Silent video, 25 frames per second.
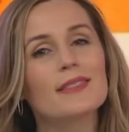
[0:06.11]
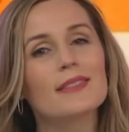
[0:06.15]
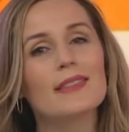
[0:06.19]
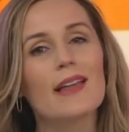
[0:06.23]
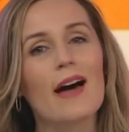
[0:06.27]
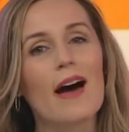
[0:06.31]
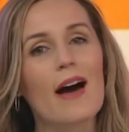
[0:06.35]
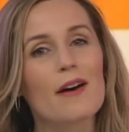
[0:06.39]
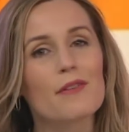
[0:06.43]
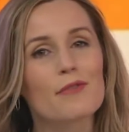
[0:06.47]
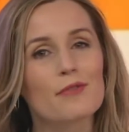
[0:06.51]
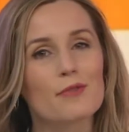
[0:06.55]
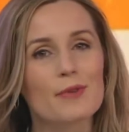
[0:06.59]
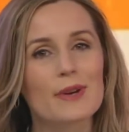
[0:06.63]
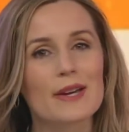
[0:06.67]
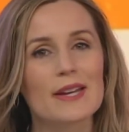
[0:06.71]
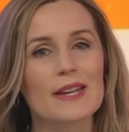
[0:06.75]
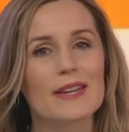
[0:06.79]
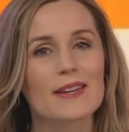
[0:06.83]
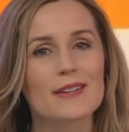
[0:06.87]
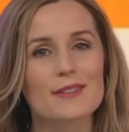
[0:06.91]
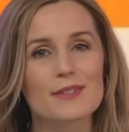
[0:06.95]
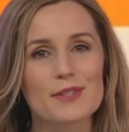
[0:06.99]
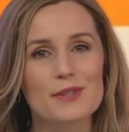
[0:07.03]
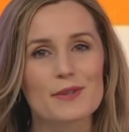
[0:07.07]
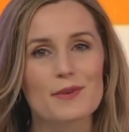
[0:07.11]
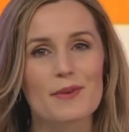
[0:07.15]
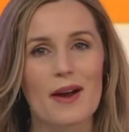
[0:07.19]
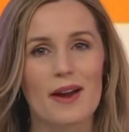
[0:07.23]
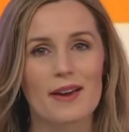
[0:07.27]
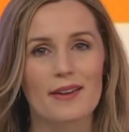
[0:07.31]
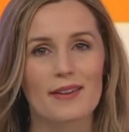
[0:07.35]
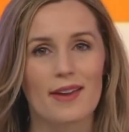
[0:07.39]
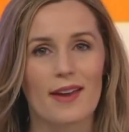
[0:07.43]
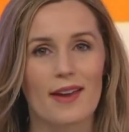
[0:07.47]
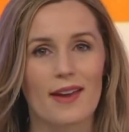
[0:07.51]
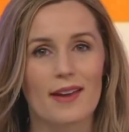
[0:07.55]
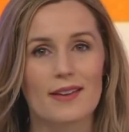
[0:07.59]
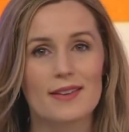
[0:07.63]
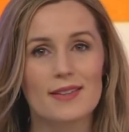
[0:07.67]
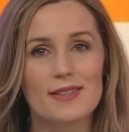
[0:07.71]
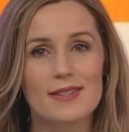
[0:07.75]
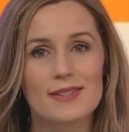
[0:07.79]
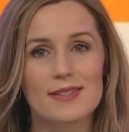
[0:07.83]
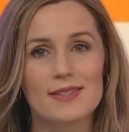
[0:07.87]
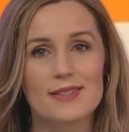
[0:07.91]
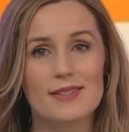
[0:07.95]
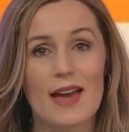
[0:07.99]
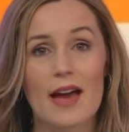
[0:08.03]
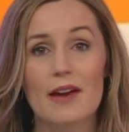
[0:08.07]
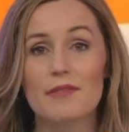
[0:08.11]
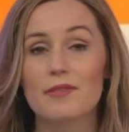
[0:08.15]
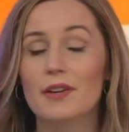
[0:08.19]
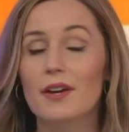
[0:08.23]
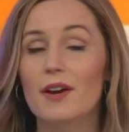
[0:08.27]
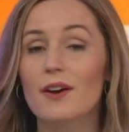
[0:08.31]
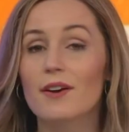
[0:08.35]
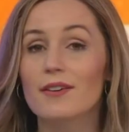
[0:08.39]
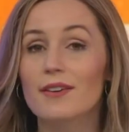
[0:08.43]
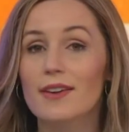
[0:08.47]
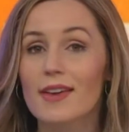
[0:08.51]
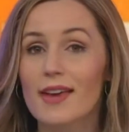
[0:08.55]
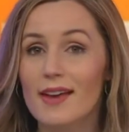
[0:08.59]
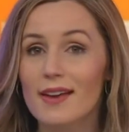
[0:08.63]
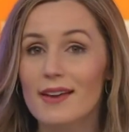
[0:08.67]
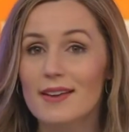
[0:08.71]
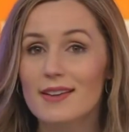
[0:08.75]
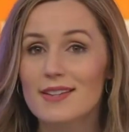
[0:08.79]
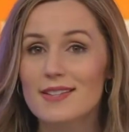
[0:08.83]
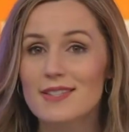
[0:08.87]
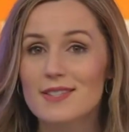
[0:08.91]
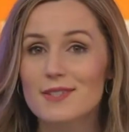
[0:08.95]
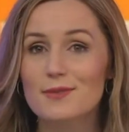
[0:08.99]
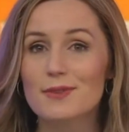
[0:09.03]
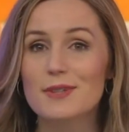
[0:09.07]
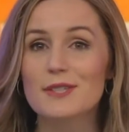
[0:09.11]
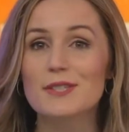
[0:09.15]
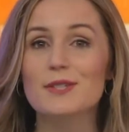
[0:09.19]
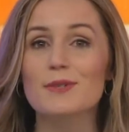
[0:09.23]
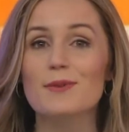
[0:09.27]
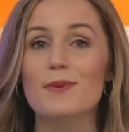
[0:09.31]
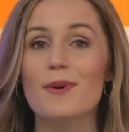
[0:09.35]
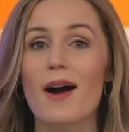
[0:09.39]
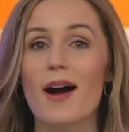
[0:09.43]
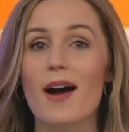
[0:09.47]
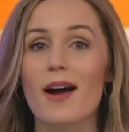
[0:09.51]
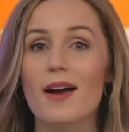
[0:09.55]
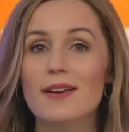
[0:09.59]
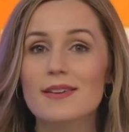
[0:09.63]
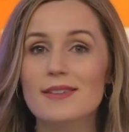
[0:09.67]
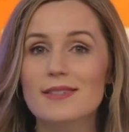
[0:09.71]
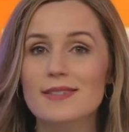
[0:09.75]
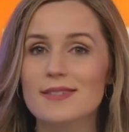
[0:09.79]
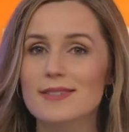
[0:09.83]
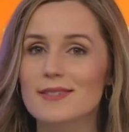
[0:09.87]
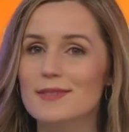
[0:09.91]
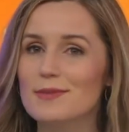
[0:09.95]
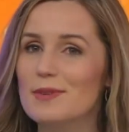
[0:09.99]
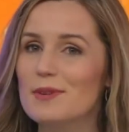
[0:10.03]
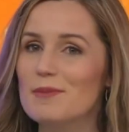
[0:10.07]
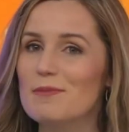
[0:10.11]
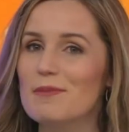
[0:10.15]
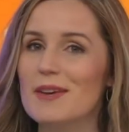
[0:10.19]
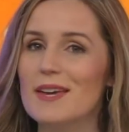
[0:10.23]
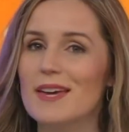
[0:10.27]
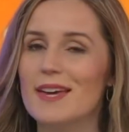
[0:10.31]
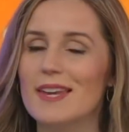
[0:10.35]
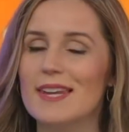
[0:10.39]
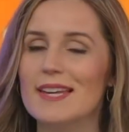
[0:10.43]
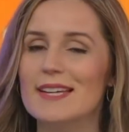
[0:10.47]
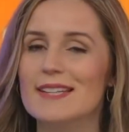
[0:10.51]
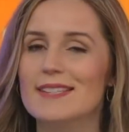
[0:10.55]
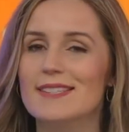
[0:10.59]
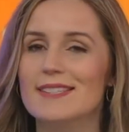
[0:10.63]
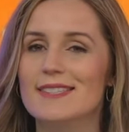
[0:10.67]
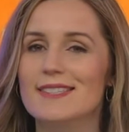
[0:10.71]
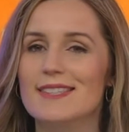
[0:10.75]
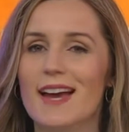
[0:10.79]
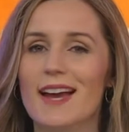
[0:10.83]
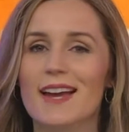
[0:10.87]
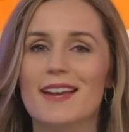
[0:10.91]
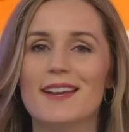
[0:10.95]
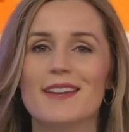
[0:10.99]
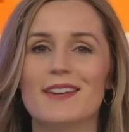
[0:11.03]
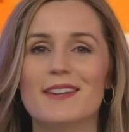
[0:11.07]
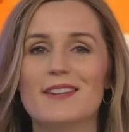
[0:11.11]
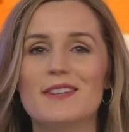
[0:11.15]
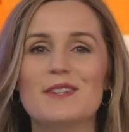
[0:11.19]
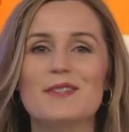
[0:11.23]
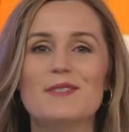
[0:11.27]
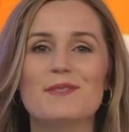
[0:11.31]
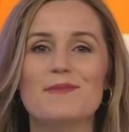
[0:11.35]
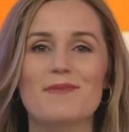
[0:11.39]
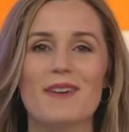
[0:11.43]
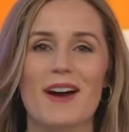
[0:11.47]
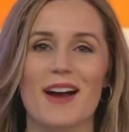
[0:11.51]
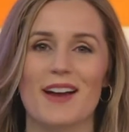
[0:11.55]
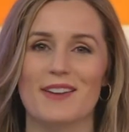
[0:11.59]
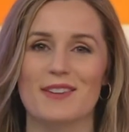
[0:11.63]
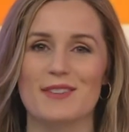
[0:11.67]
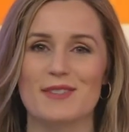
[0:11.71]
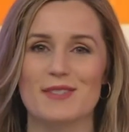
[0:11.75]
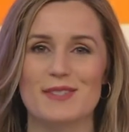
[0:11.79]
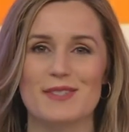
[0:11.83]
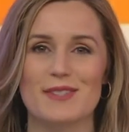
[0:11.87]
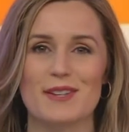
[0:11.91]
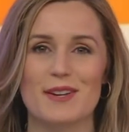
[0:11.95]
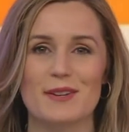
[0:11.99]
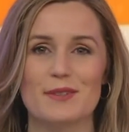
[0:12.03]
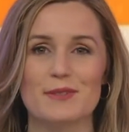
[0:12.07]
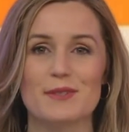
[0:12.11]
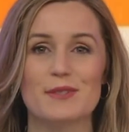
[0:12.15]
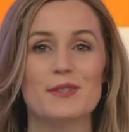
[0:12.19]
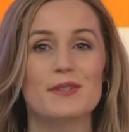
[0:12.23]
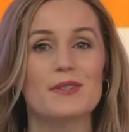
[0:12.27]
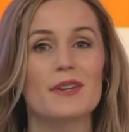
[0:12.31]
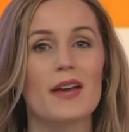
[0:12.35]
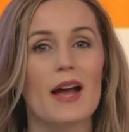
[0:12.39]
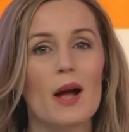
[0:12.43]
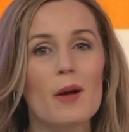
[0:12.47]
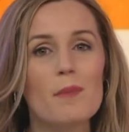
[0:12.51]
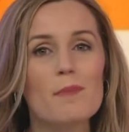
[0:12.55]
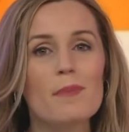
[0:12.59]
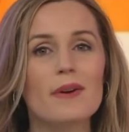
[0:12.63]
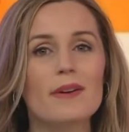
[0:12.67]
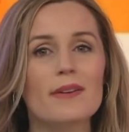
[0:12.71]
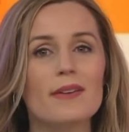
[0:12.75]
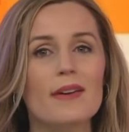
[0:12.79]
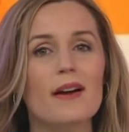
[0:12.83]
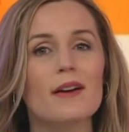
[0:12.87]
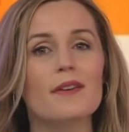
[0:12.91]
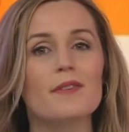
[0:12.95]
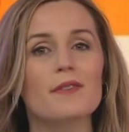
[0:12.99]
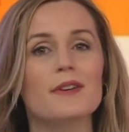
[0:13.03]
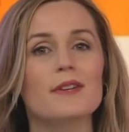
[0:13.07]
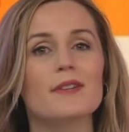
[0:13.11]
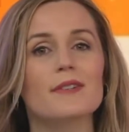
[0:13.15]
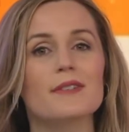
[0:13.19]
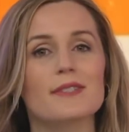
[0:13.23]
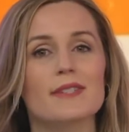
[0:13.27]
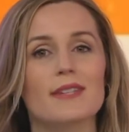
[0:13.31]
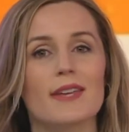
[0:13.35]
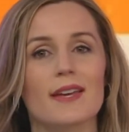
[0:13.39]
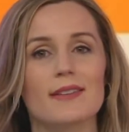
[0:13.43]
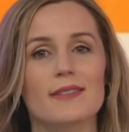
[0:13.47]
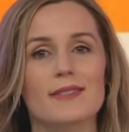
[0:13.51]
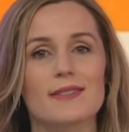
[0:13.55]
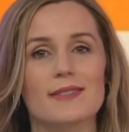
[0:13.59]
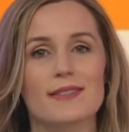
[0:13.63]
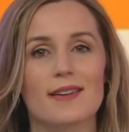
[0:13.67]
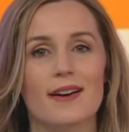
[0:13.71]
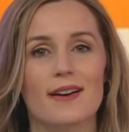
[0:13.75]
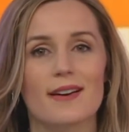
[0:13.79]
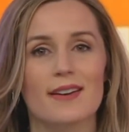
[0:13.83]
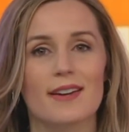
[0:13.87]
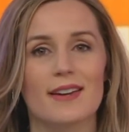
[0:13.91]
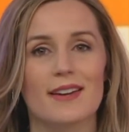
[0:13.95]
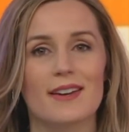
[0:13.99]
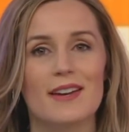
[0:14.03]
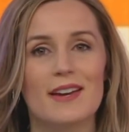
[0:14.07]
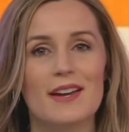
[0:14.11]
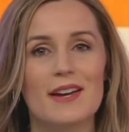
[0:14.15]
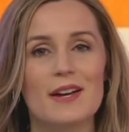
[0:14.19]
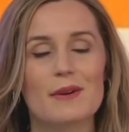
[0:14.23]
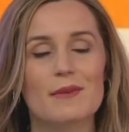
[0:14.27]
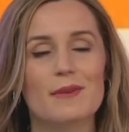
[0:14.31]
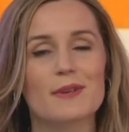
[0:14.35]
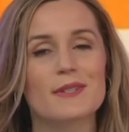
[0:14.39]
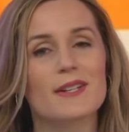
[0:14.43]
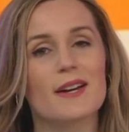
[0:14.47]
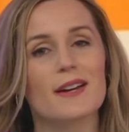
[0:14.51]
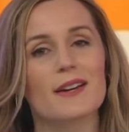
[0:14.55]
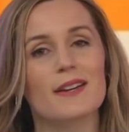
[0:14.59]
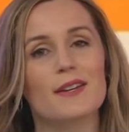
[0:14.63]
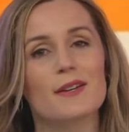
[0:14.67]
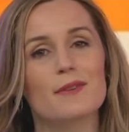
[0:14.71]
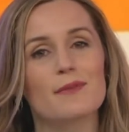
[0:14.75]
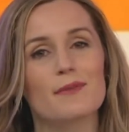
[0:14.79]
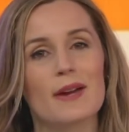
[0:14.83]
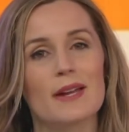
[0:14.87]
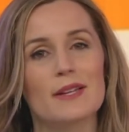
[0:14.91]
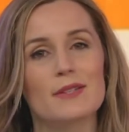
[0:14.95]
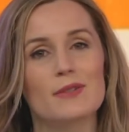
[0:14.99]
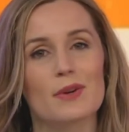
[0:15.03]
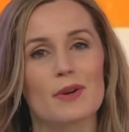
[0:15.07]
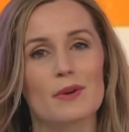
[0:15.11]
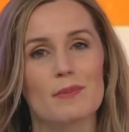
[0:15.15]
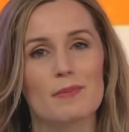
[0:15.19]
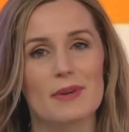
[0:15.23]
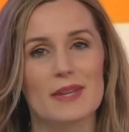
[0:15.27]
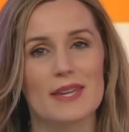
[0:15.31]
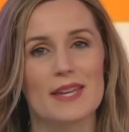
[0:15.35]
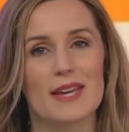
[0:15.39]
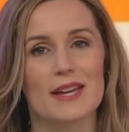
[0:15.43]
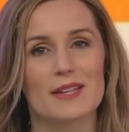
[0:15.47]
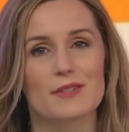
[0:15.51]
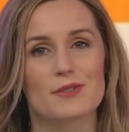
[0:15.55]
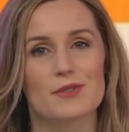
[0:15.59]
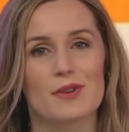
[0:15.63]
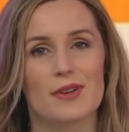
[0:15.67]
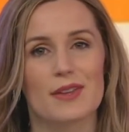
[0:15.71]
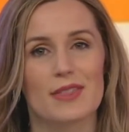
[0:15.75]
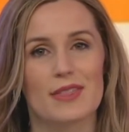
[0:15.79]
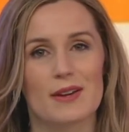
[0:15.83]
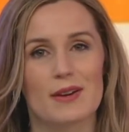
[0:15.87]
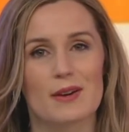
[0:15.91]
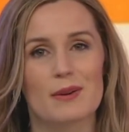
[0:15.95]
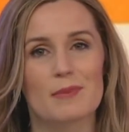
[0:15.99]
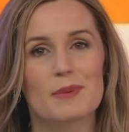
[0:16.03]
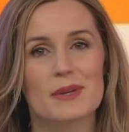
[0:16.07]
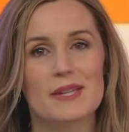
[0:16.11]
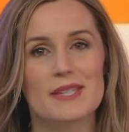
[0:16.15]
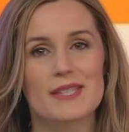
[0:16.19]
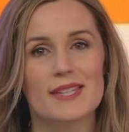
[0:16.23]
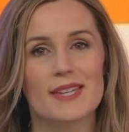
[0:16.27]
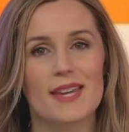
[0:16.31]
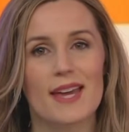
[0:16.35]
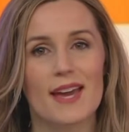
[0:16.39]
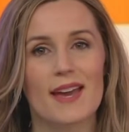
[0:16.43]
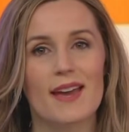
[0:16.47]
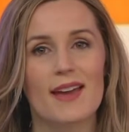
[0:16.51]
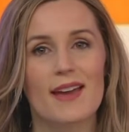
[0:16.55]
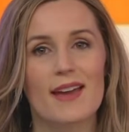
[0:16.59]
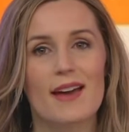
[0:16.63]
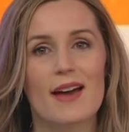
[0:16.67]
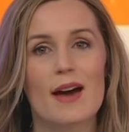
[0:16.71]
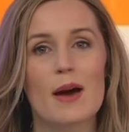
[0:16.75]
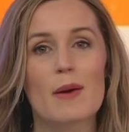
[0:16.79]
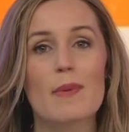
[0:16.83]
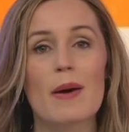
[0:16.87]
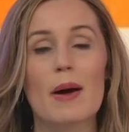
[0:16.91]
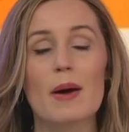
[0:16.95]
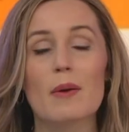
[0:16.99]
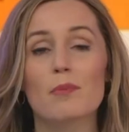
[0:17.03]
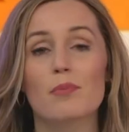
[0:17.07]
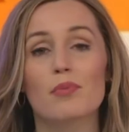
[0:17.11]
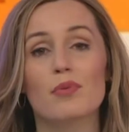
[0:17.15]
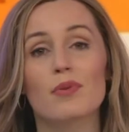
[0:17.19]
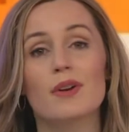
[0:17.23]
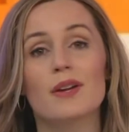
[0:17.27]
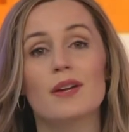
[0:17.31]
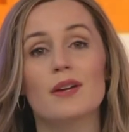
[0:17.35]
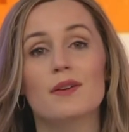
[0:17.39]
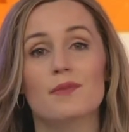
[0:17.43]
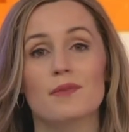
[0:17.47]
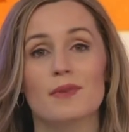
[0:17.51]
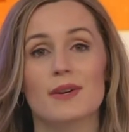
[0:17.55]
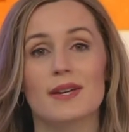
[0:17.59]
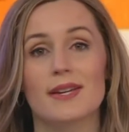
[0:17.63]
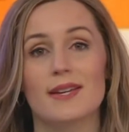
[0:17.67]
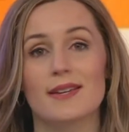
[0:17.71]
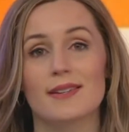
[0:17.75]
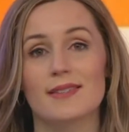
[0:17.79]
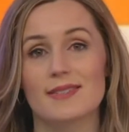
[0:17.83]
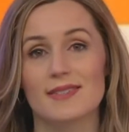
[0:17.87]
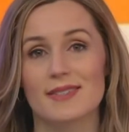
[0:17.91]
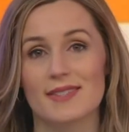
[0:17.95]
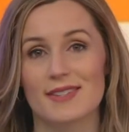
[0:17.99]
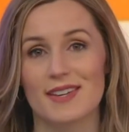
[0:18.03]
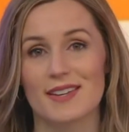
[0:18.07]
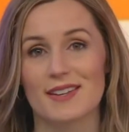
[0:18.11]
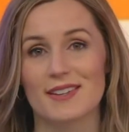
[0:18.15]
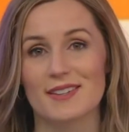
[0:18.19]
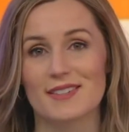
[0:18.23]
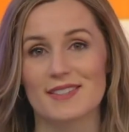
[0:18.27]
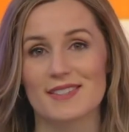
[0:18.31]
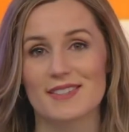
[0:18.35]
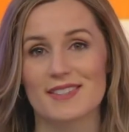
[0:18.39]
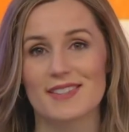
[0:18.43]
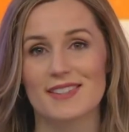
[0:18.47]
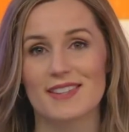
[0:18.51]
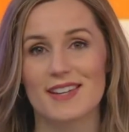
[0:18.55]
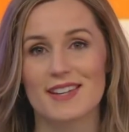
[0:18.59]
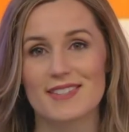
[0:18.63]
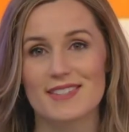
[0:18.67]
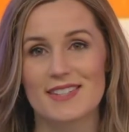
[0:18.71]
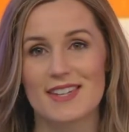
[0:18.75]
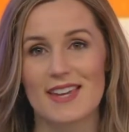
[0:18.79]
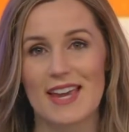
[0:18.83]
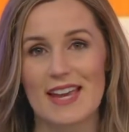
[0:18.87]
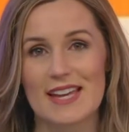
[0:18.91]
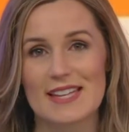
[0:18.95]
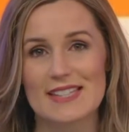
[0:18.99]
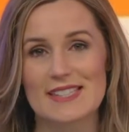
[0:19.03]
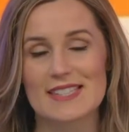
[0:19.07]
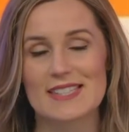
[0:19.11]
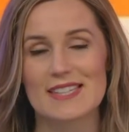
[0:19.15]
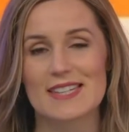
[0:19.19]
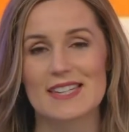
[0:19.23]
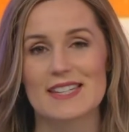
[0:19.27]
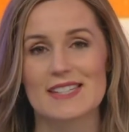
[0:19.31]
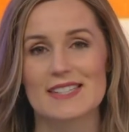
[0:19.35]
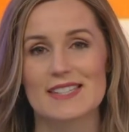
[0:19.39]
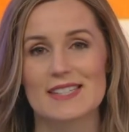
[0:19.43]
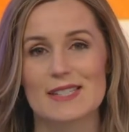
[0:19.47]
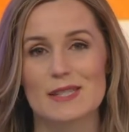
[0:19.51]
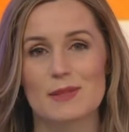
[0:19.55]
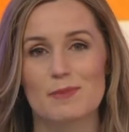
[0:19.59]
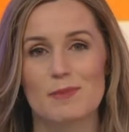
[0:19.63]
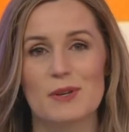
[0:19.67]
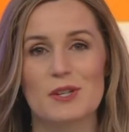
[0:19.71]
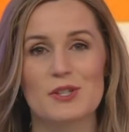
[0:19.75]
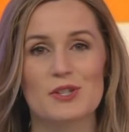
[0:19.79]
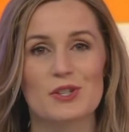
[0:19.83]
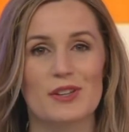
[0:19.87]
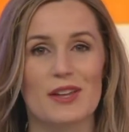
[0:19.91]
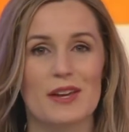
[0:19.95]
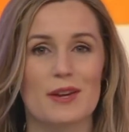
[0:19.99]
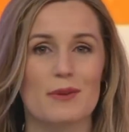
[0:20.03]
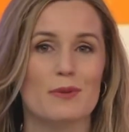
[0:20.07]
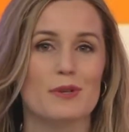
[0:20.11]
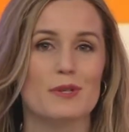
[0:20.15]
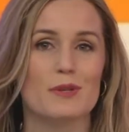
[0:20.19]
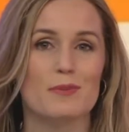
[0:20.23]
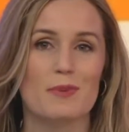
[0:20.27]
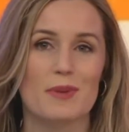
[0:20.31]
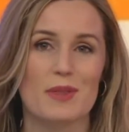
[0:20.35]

love reading to our kids. Having our kids read to us would be an exciting new milestone. So to help our young readers get started, we're talking to Red Door Pediatric Therapy today about pre-reading skills. Lexi Hanson is a speech language